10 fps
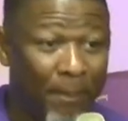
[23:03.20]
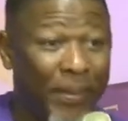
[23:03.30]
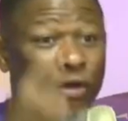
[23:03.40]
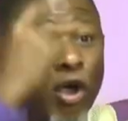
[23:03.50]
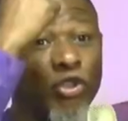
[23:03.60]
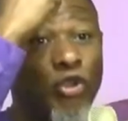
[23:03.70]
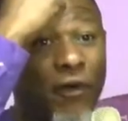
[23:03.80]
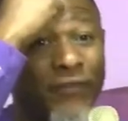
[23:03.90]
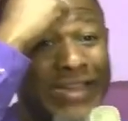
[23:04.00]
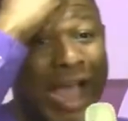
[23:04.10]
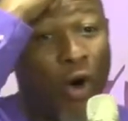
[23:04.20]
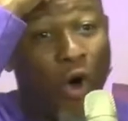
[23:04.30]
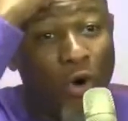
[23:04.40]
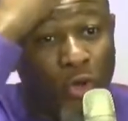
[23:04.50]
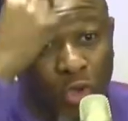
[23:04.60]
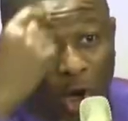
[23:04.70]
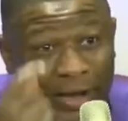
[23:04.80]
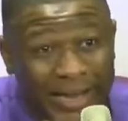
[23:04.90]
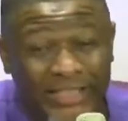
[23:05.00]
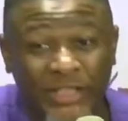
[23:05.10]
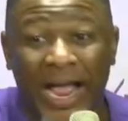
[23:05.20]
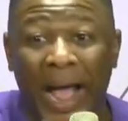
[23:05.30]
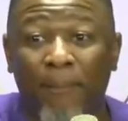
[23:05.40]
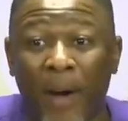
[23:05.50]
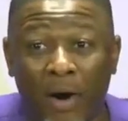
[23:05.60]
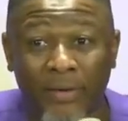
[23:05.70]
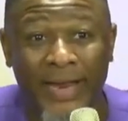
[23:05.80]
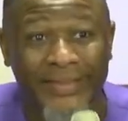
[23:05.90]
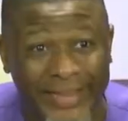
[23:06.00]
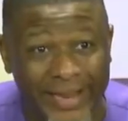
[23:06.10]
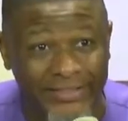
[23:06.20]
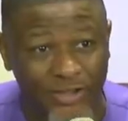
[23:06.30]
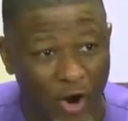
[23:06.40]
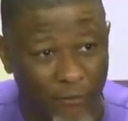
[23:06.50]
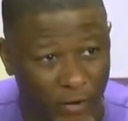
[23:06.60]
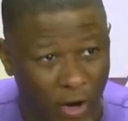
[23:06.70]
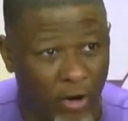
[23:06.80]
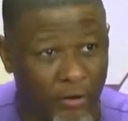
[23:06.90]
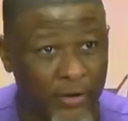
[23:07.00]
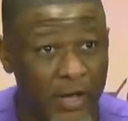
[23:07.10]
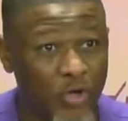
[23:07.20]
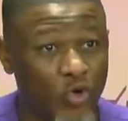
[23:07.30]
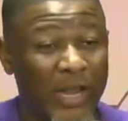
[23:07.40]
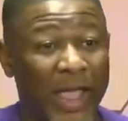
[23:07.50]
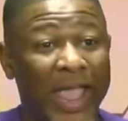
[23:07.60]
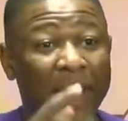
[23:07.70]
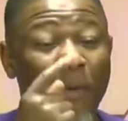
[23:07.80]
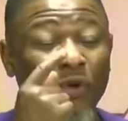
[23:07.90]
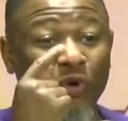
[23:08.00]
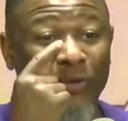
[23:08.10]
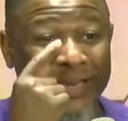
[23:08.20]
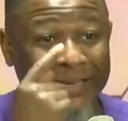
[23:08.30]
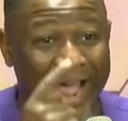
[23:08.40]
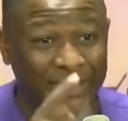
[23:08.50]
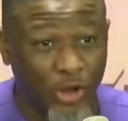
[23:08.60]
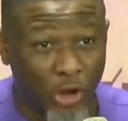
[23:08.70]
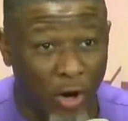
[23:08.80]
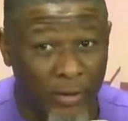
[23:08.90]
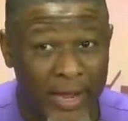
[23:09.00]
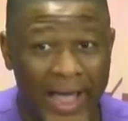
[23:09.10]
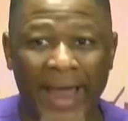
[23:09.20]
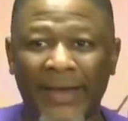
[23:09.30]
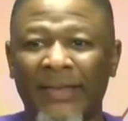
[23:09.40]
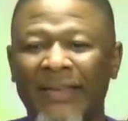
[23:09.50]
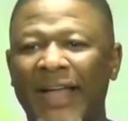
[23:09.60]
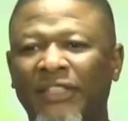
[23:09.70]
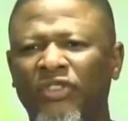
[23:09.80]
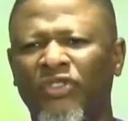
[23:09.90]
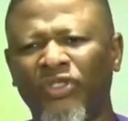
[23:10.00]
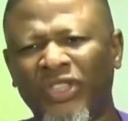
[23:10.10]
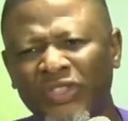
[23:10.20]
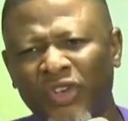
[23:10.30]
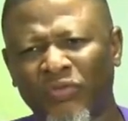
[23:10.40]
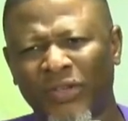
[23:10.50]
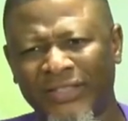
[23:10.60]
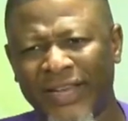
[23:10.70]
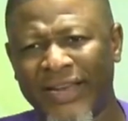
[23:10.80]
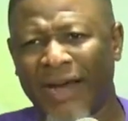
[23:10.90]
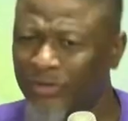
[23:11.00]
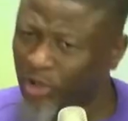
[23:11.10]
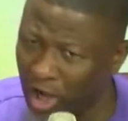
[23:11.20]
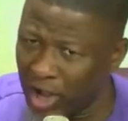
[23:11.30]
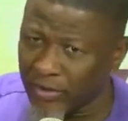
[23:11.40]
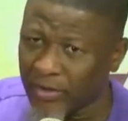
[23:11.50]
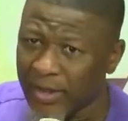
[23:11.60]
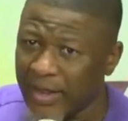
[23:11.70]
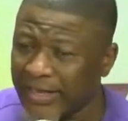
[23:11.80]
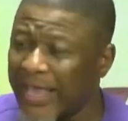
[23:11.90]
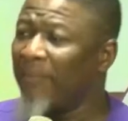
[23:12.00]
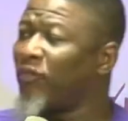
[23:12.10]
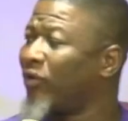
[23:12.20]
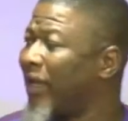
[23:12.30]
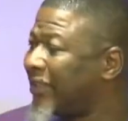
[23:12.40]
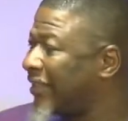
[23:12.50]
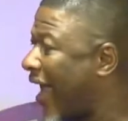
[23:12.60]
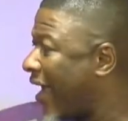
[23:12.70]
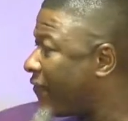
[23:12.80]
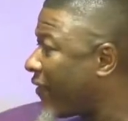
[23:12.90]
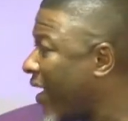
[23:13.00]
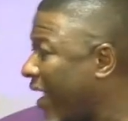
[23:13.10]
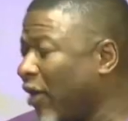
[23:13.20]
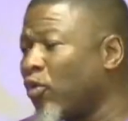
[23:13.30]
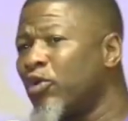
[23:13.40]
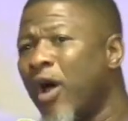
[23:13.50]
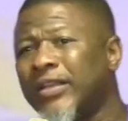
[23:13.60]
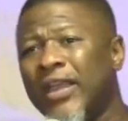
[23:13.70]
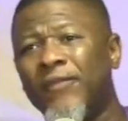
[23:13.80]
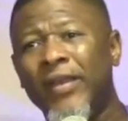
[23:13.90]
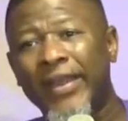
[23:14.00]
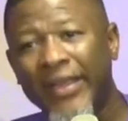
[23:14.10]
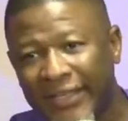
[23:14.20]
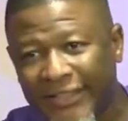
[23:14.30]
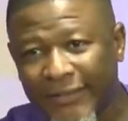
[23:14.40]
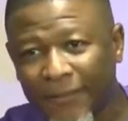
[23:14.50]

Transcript: because of their own knowledge about the things of God. So they're able to deny John and they deny Jesus. So Jesus was saying, now John came to this life. He could not even eat.